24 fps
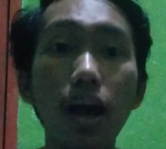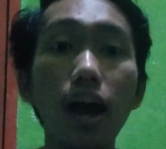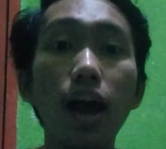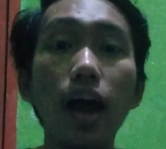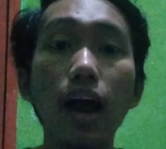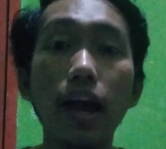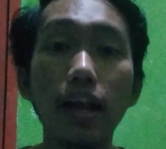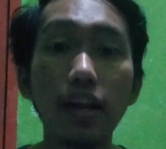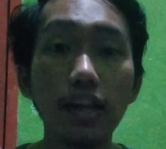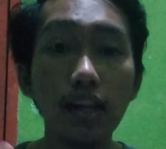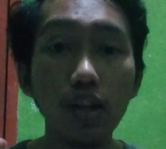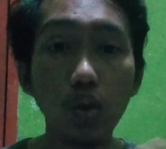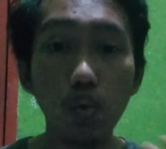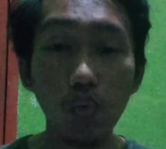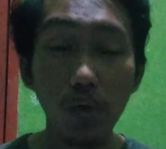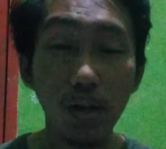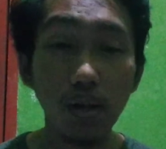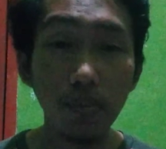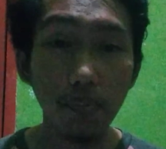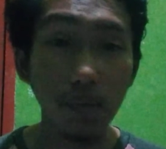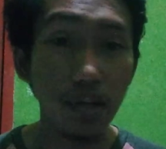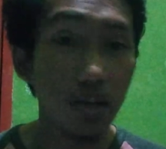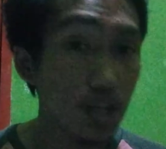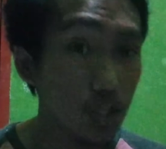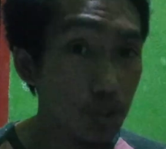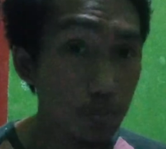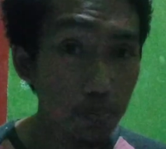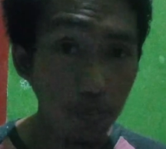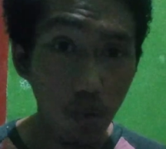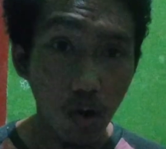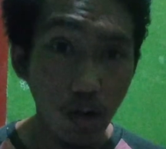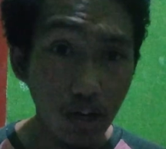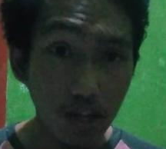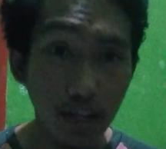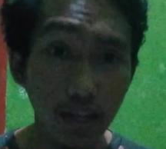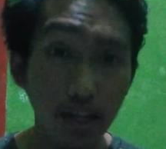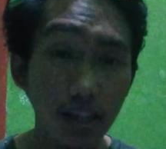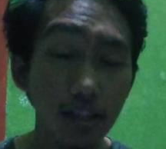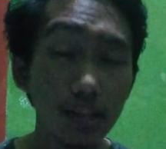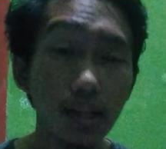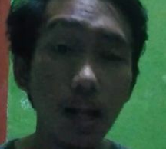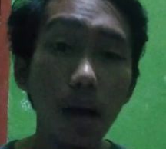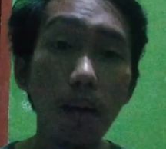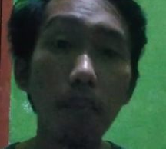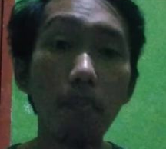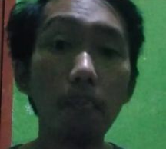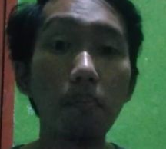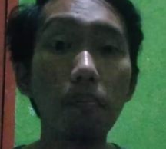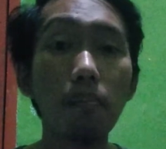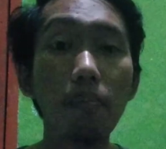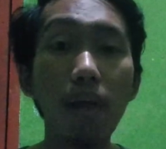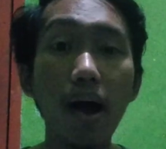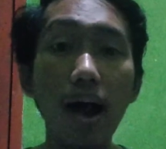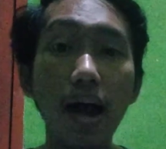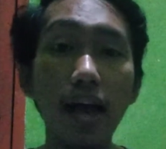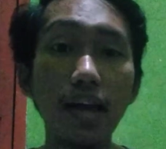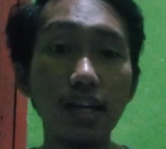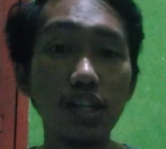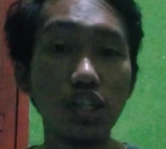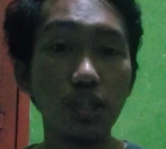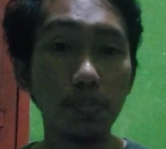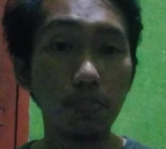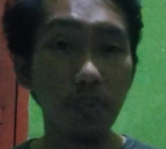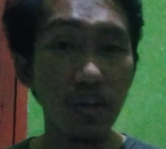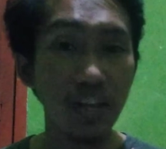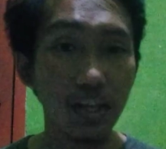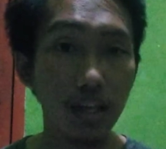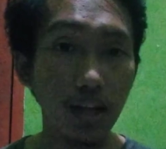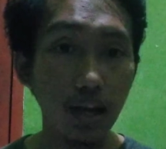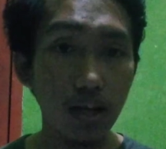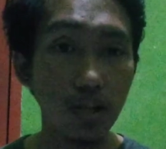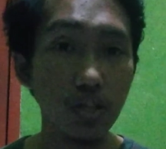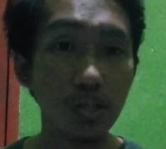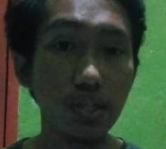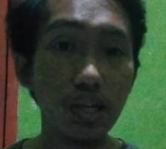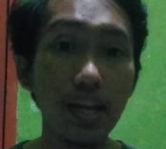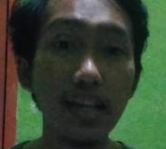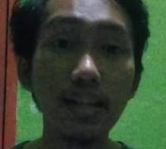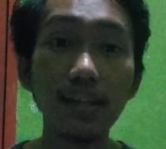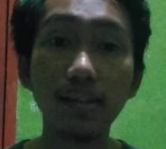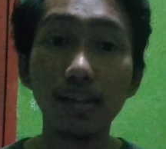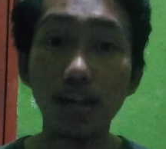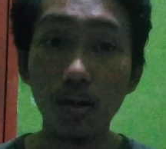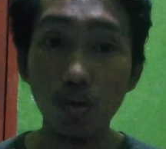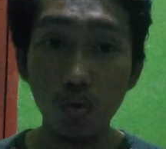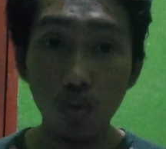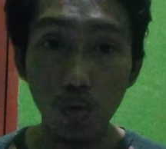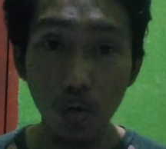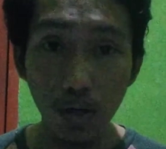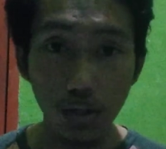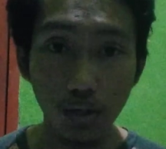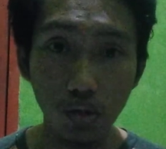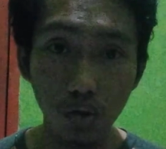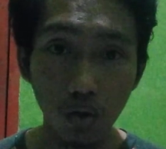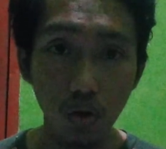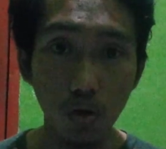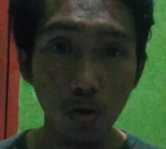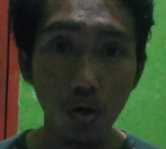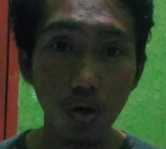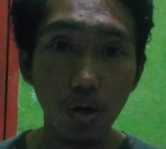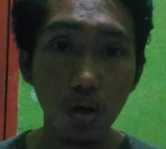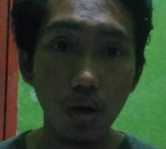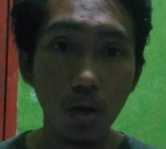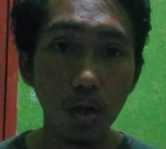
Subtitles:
and it will be responded by the speaker's interlocutor